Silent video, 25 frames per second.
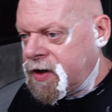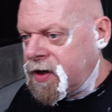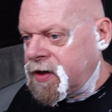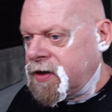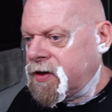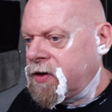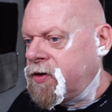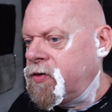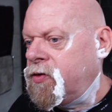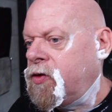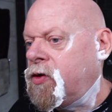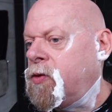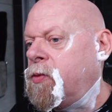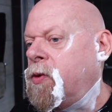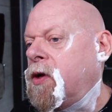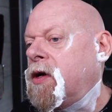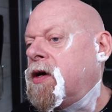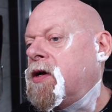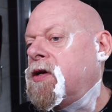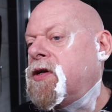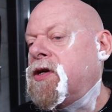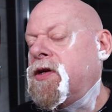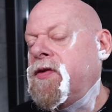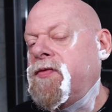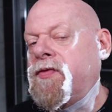that's normal
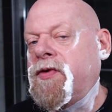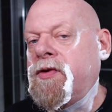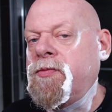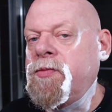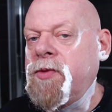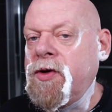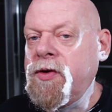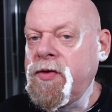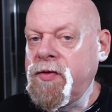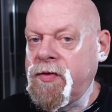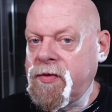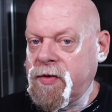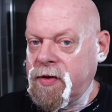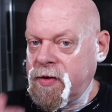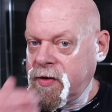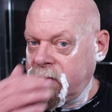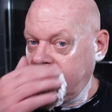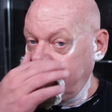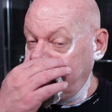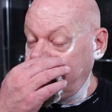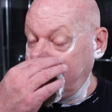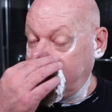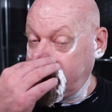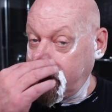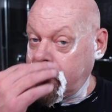because you've removed
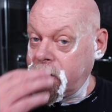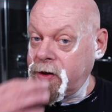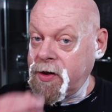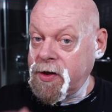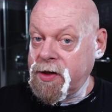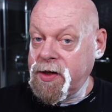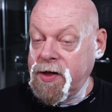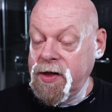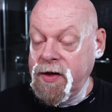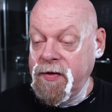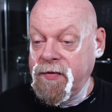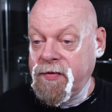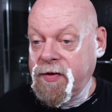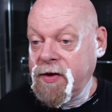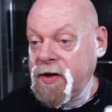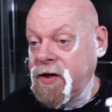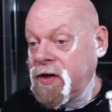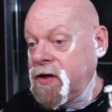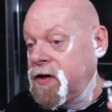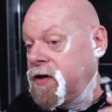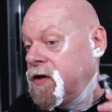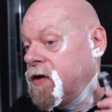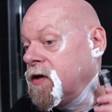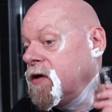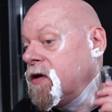the majority of the
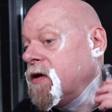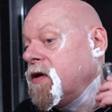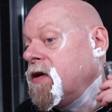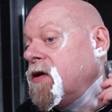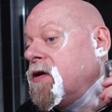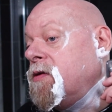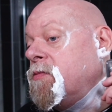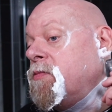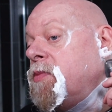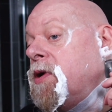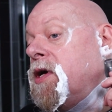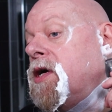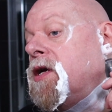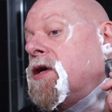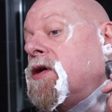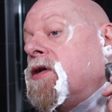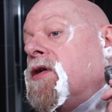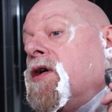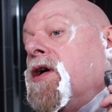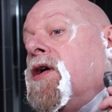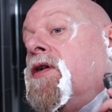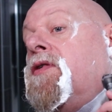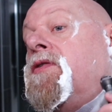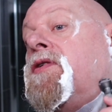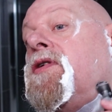beard
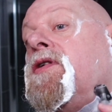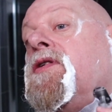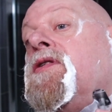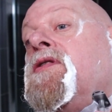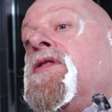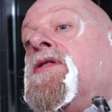growth.